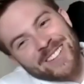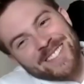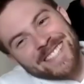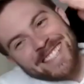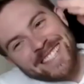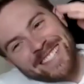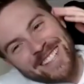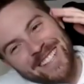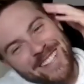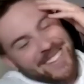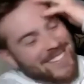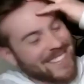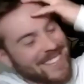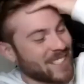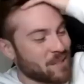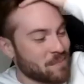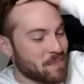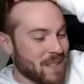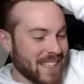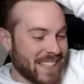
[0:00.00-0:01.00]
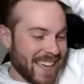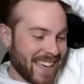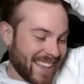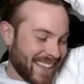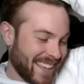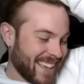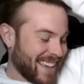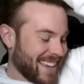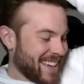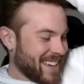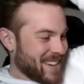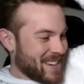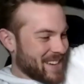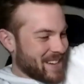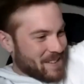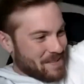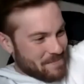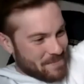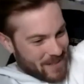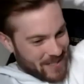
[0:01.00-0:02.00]
It's close. Little PK.
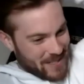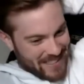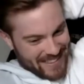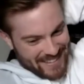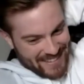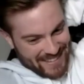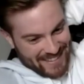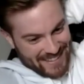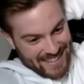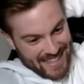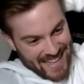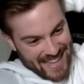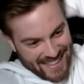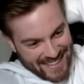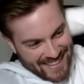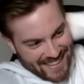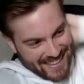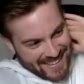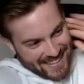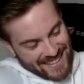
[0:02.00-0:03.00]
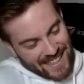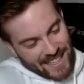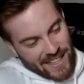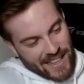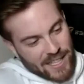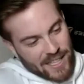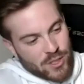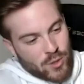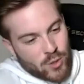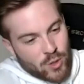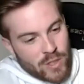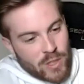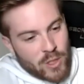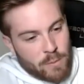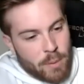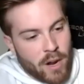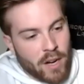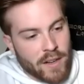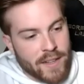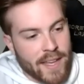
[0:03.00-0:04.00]
But yeah, it, th- that's a cool little
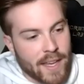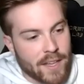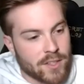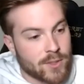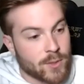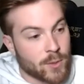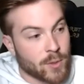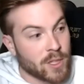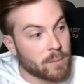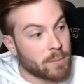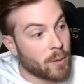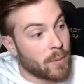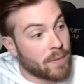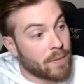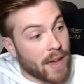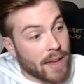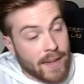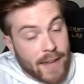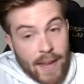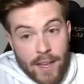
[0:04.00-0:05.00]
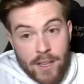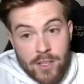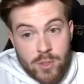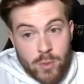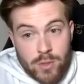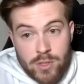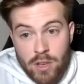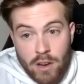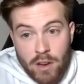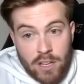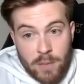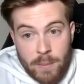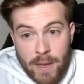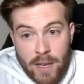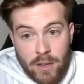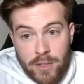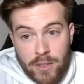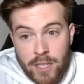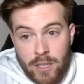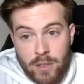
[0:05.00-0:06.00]
podcast story. But we've had guys who are talking
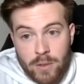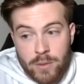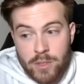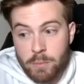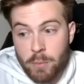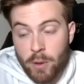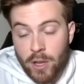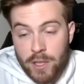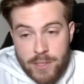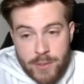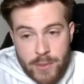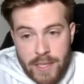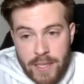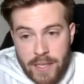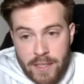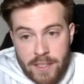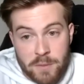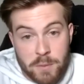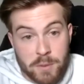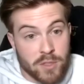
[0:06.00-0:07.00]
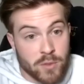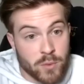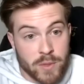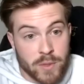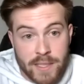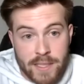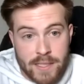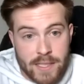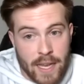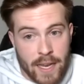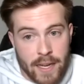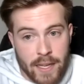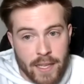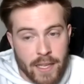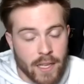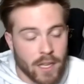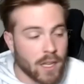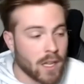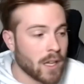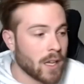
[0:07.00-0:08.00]
about you know sponsoring us, which is really exciting.